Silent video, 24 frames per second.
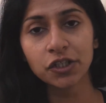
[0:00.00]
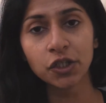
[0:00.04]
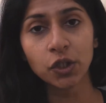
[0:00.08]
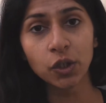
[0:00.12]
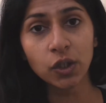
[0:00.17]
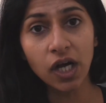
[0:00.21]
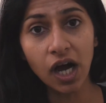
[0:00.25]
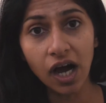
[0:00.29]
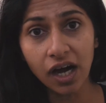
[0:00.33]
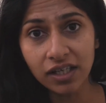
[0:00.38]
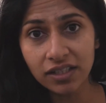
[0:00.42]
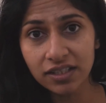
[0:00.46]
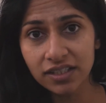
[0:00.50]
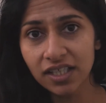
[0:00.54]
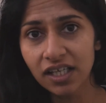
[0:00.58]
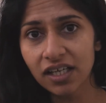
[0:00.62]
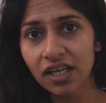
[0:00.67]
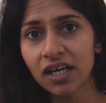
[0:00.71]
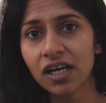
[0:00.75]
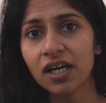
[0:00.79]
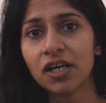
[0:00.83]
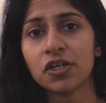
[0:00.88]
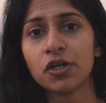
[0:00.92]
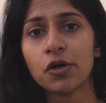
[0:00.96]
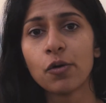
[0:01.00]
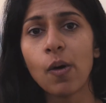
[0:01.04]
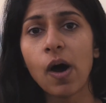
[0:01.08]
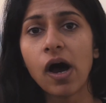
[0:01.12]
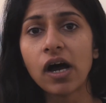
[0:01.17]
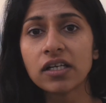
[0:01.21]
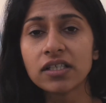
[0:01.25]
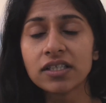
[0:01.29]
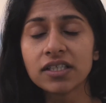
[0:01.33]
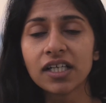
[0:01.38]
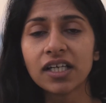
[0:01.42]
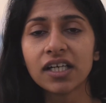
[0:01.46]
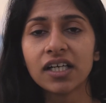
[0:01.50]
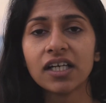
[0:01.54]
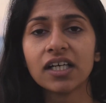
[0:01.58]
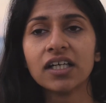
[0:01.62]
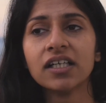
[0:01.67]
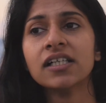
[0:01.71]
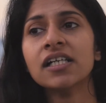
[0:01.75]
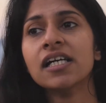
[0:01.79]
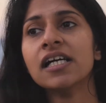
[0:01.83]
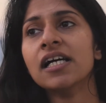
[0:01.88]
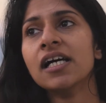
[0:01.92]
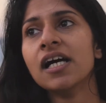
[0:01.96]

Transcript: Uganda, Rwanda,